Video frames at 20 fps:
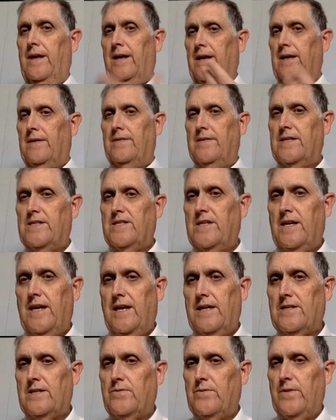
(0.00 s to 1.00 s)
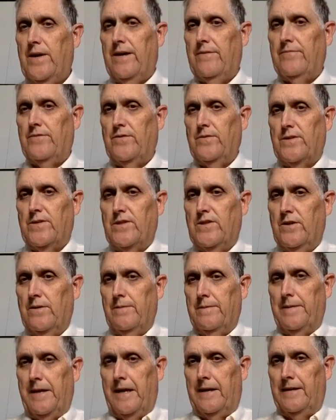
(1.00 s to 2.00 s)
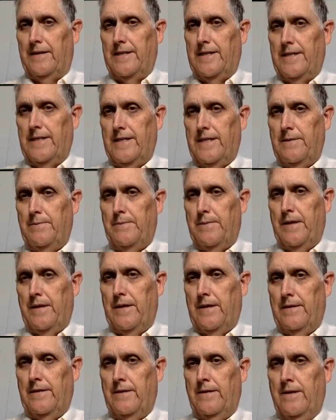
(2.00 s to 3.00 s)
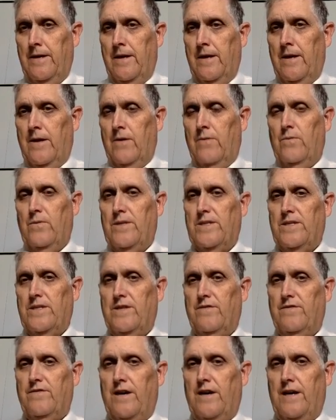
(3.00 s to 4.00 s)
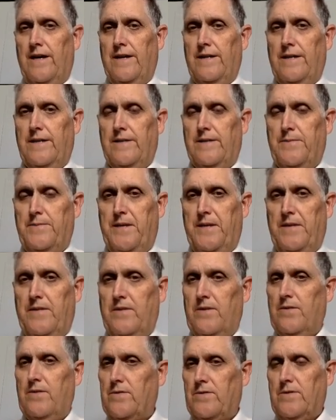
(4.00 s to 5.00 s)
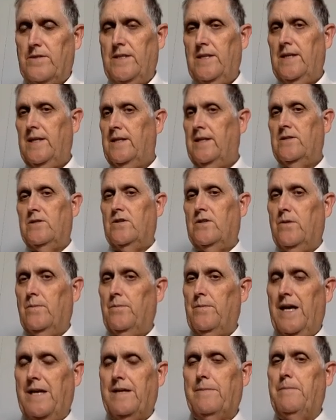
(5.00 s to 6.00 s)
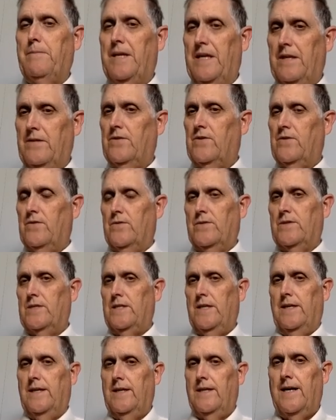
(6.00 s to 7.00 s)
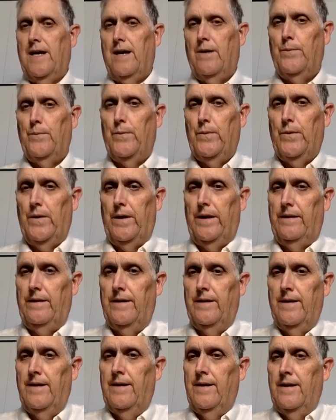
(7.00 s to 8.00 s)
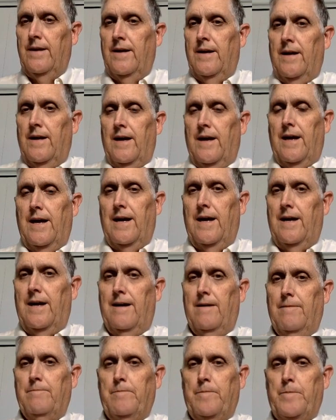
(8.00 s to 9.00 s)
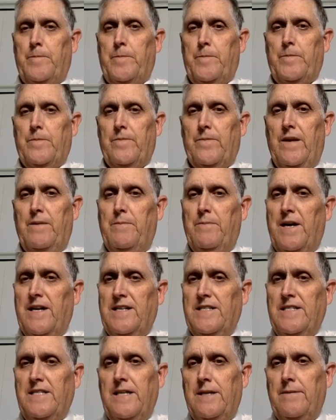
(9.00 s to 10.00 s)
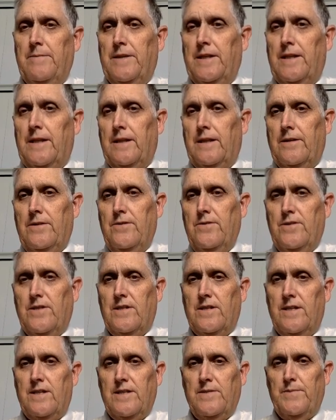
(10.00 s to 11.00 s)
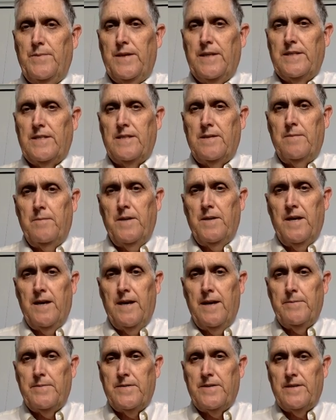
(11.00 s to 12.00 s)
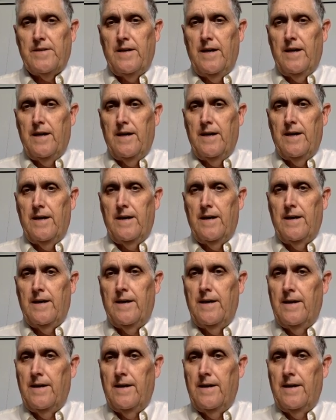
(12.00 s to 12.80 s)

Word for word: In this case, we have to assume LED pin was defined as pin 13, so make pin 13 an output. Um, it might seem a little useless, but sometimes uh,